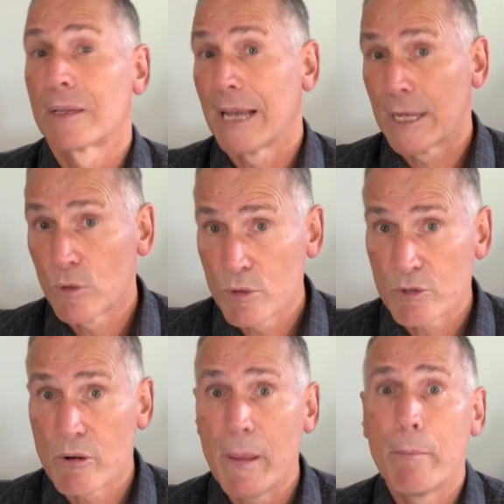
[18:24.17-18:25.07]
And always
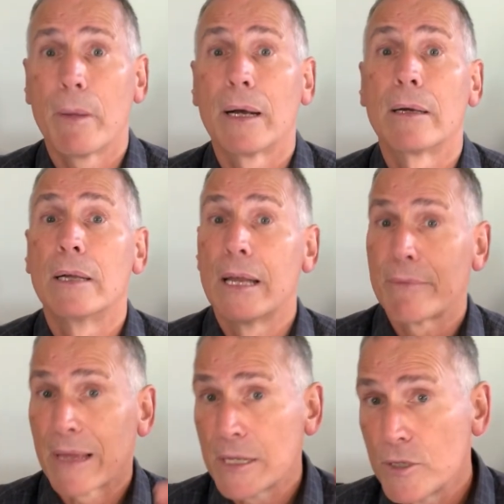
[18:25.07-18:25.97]
remember
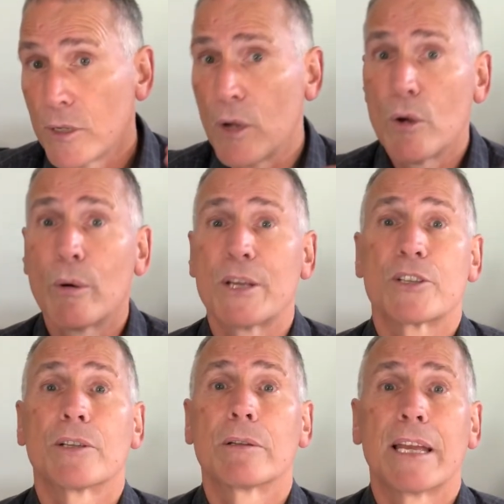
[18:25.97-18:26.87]
that no
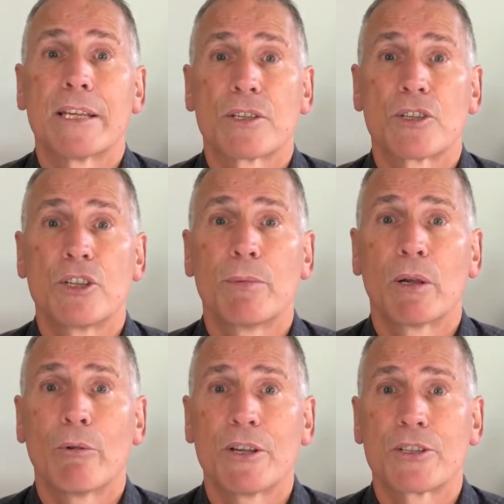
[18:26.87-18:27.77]
question is a stupid
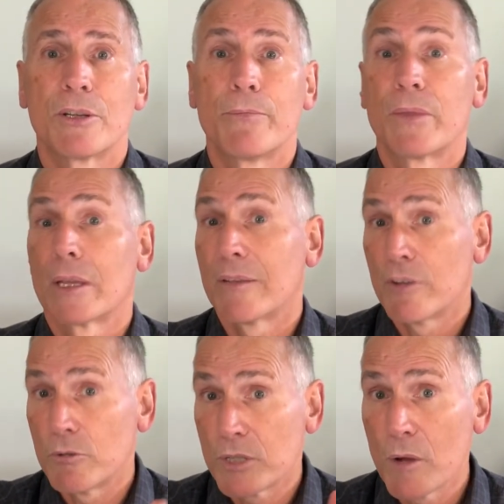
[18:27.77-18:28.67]
question. If
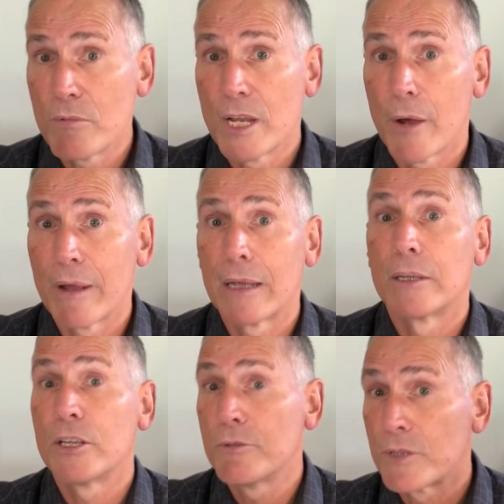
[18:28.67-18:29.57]
you don't know it,
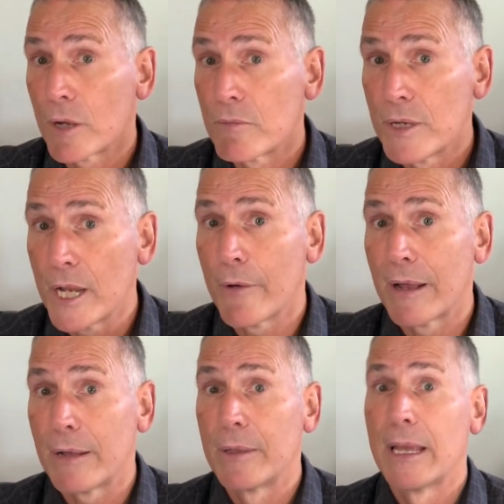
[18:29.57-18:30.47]
you don't know
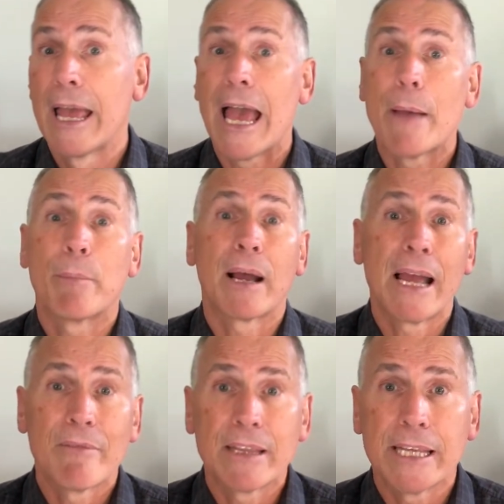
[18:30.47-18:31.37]
it. And by
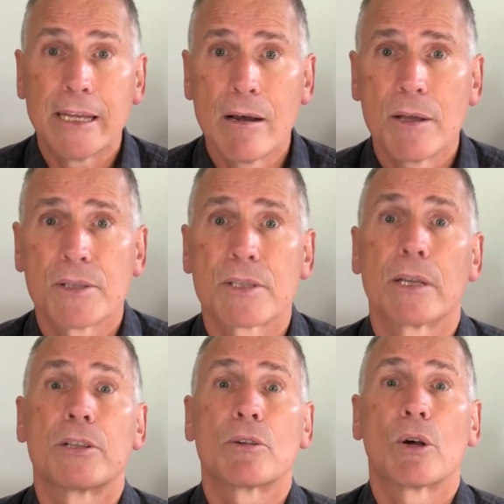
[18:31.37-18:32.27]
having the
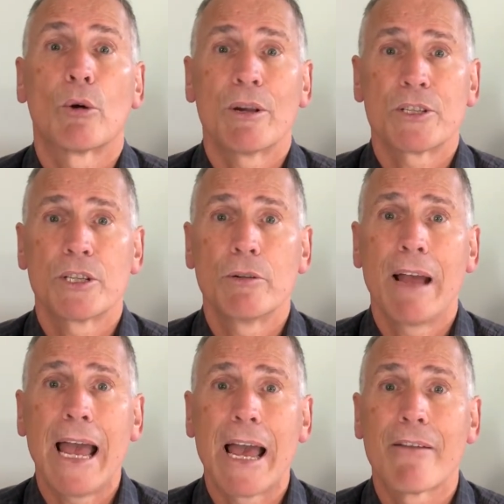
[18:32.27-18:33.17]
answer to a question you
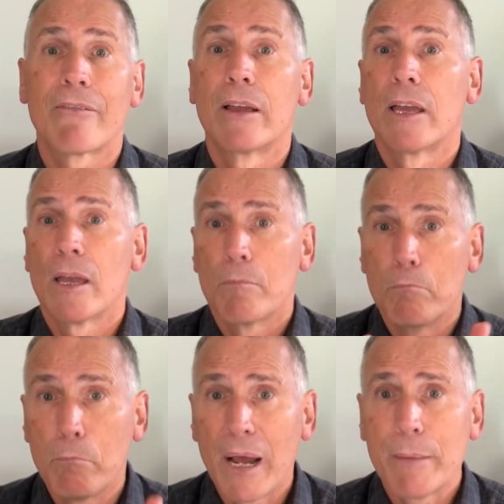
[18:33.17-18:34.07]
have
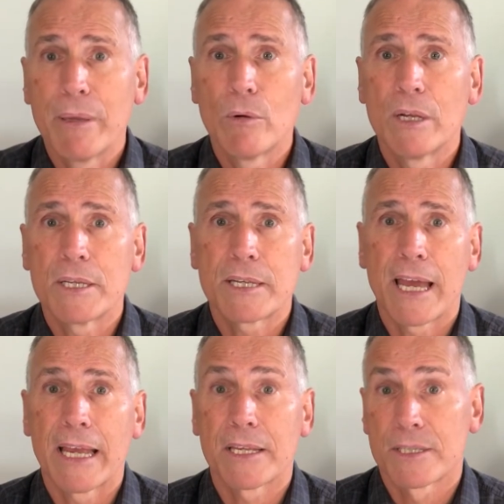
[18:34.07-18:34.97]
might be all it
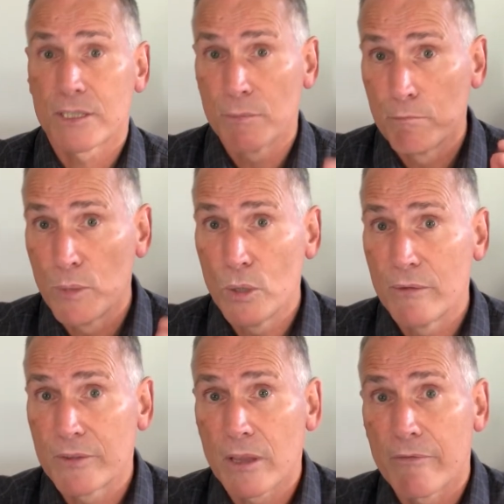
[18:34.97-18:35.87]
takes to move
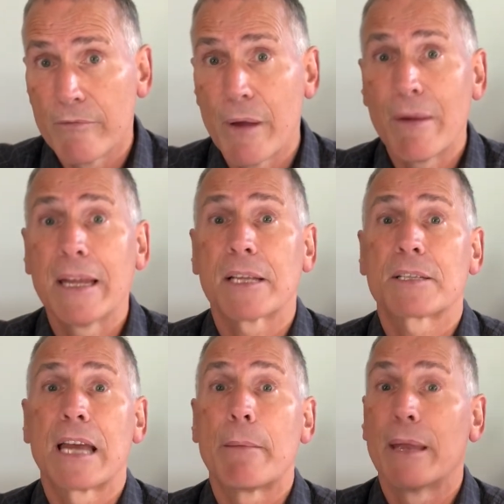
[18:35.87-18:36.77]
to the very next
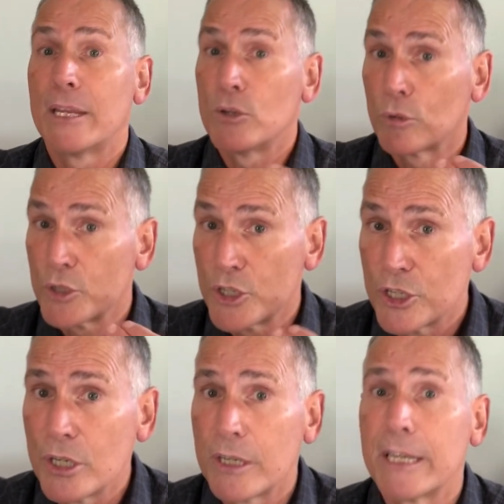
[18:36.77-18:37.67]
step in your
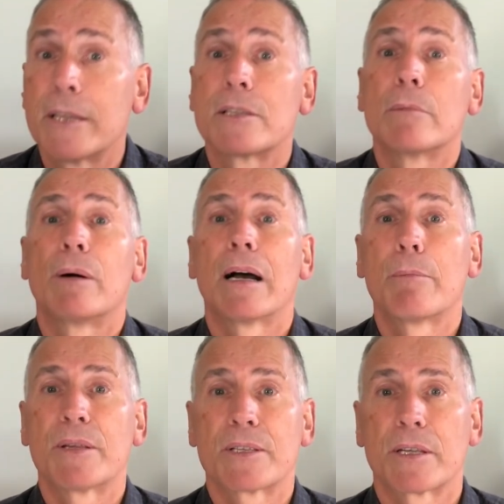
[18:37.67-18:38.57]
journey to buy a
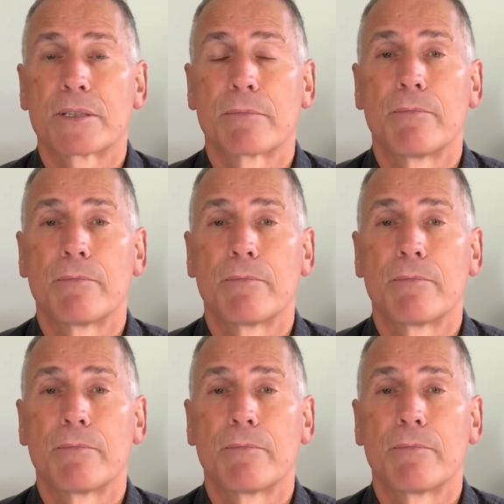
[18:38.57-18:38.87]
business.